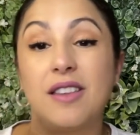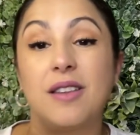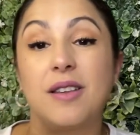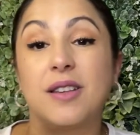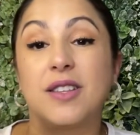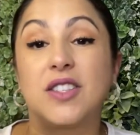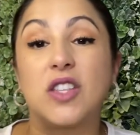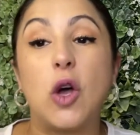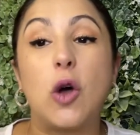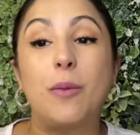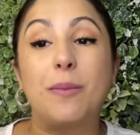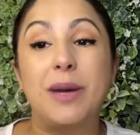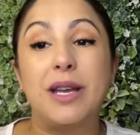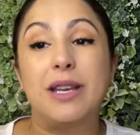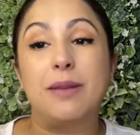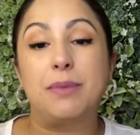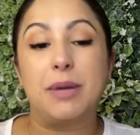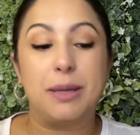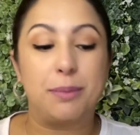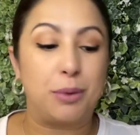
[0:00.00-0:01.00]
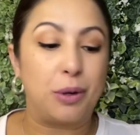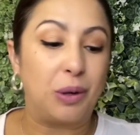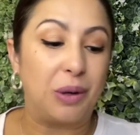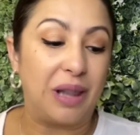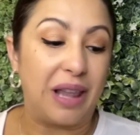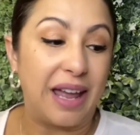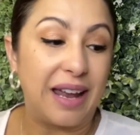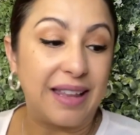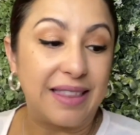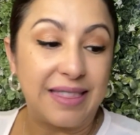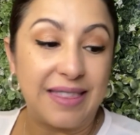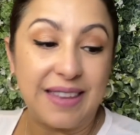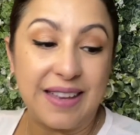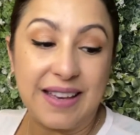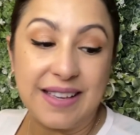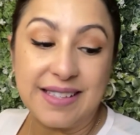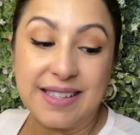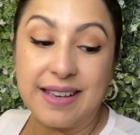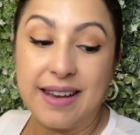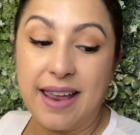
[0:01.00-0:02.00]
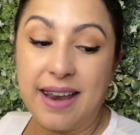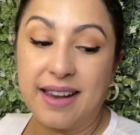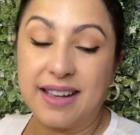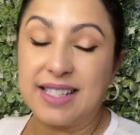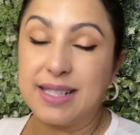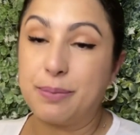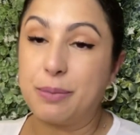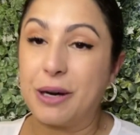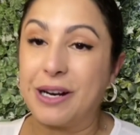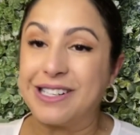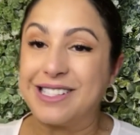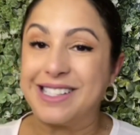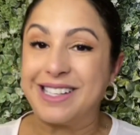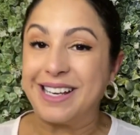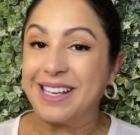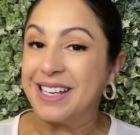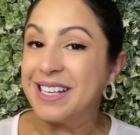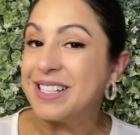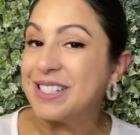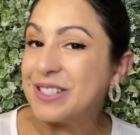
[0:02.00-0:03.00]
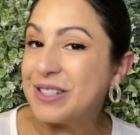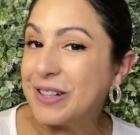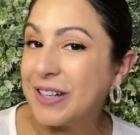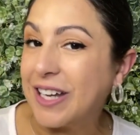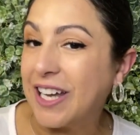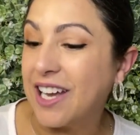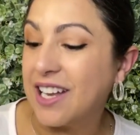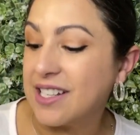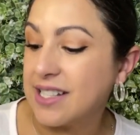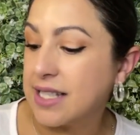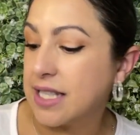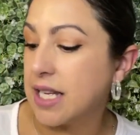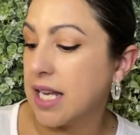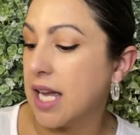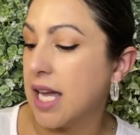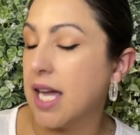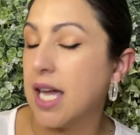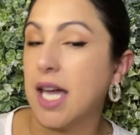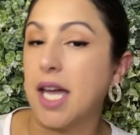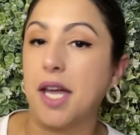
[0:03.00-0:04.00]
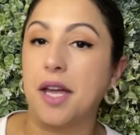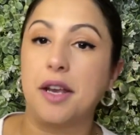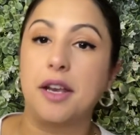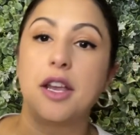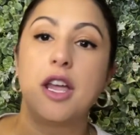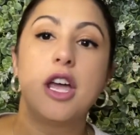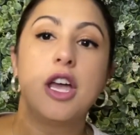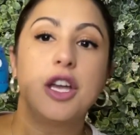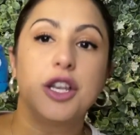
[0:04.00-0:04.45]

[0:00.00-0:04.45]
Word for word: so many people liked these and had expressed interest in